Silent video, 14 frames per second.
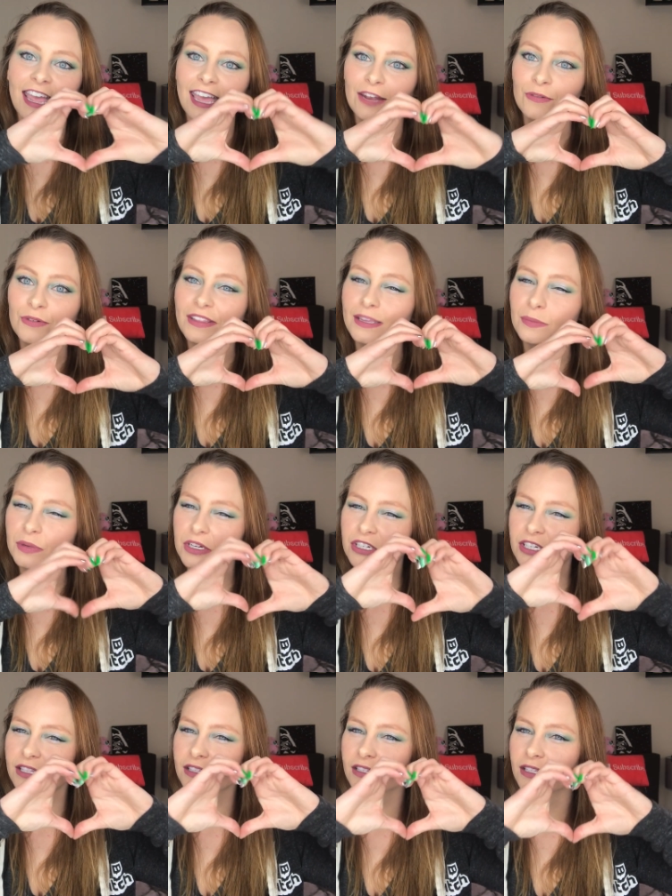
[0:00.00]
and really
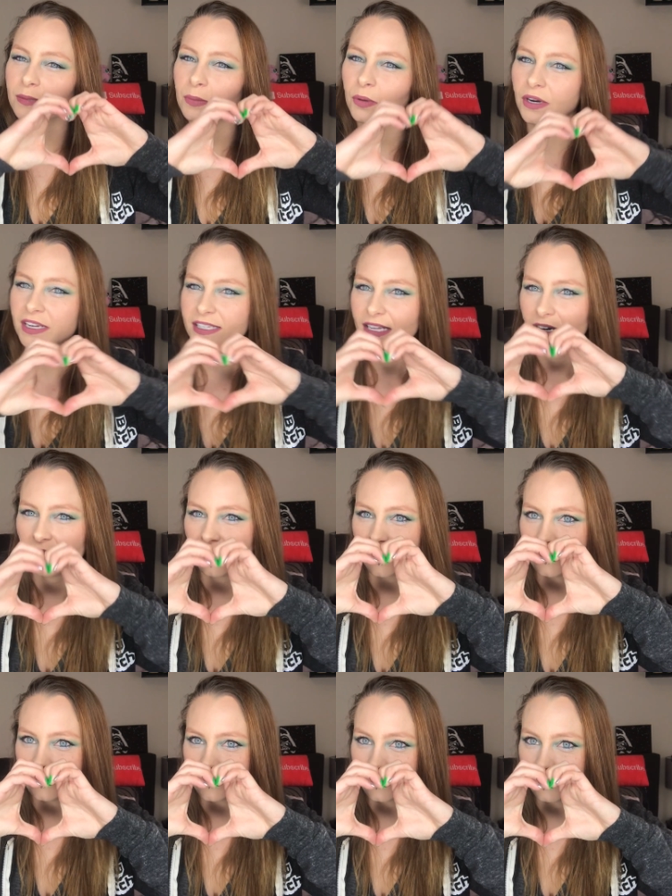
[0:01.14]
appreciate the support. Is that a
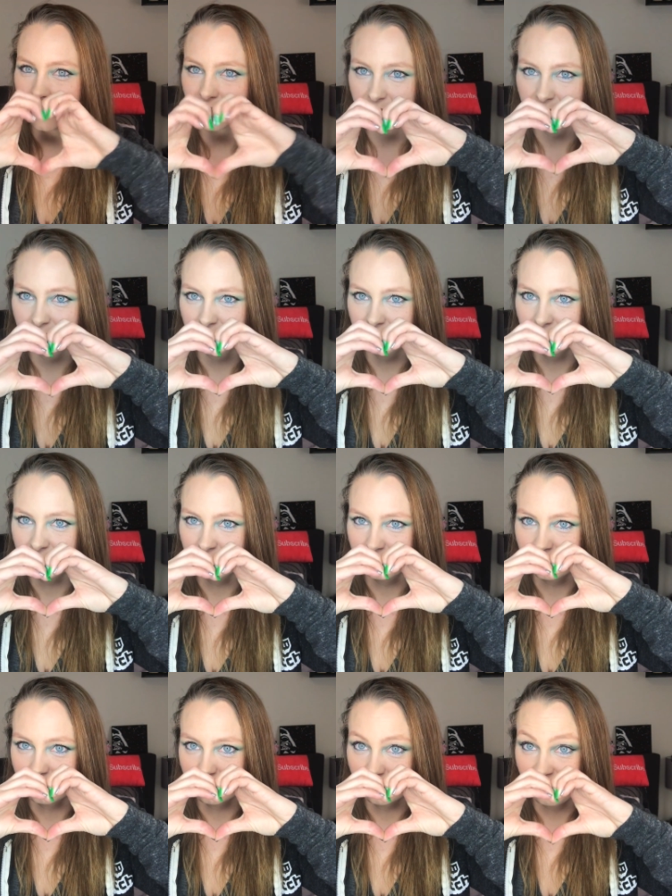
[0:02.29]
heart? I don't,
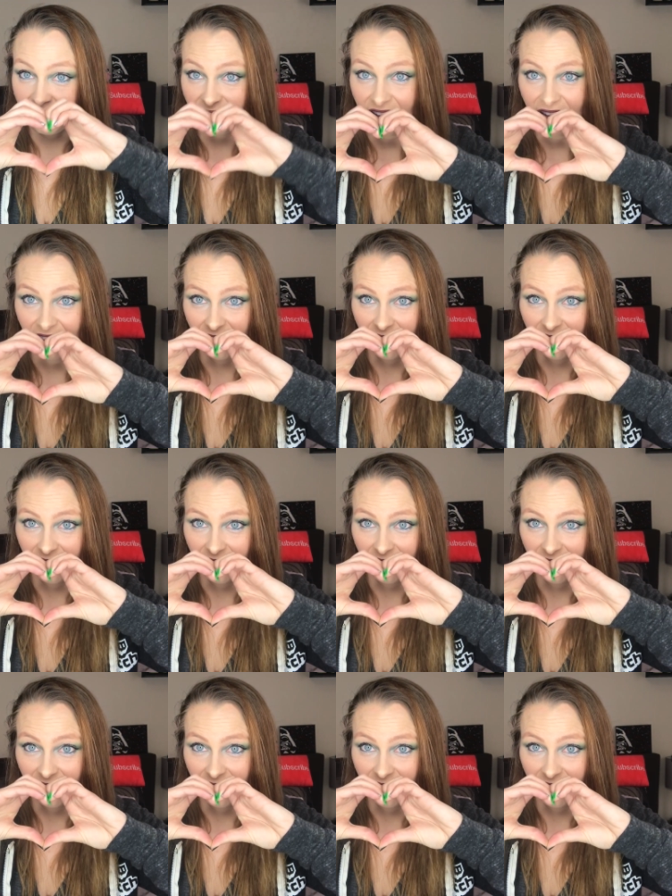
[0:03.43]
eh.